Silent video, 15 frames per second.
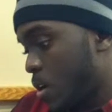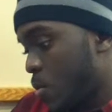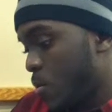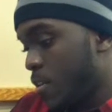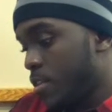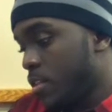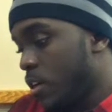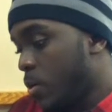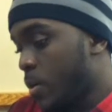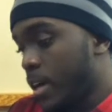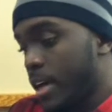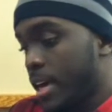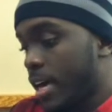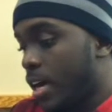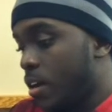with no way
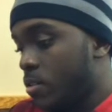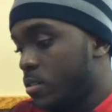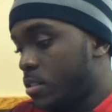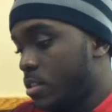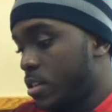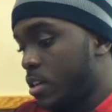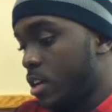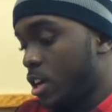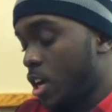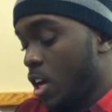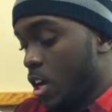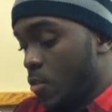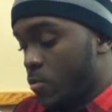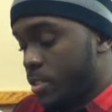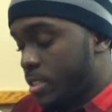out.
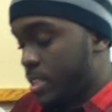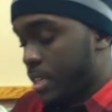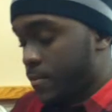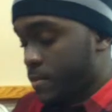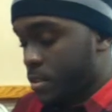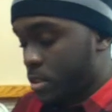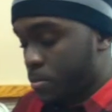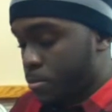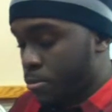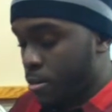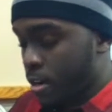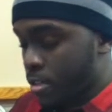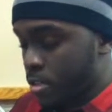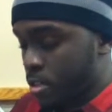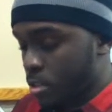Receiving the
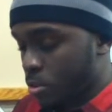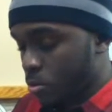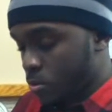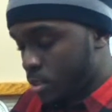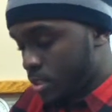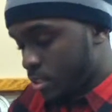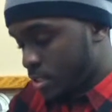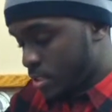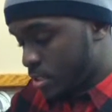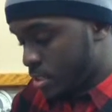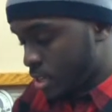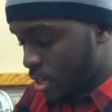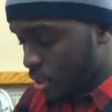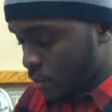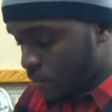pressure, losing to sin and